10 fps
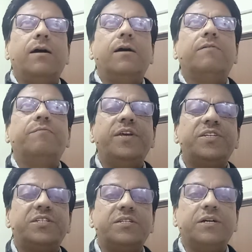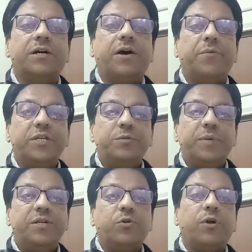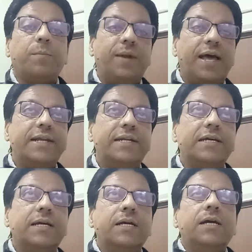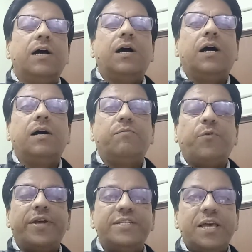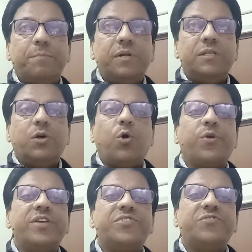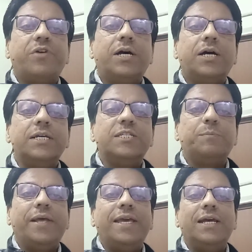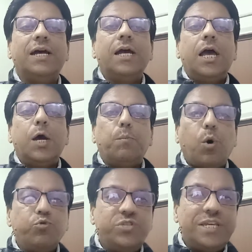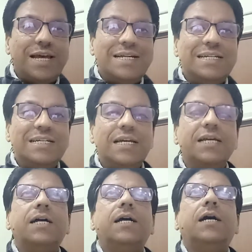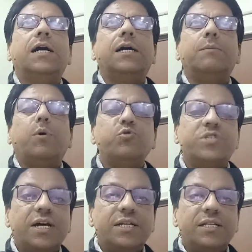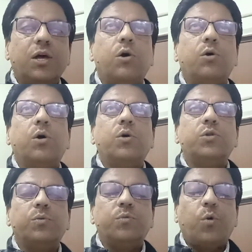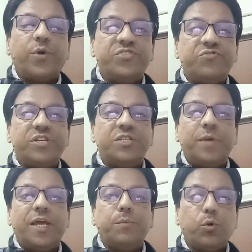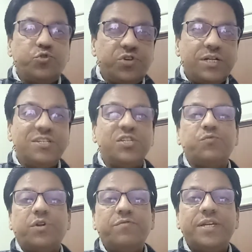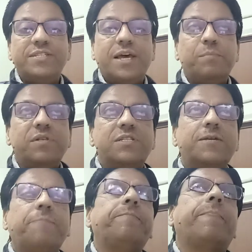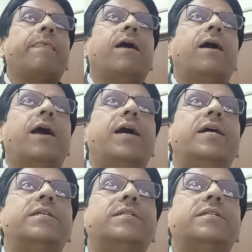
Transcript: fixed arrangement or a plan. For example, the orchestra is playing Mozart. The orchestra is playing Mozart. This is one of the examples, and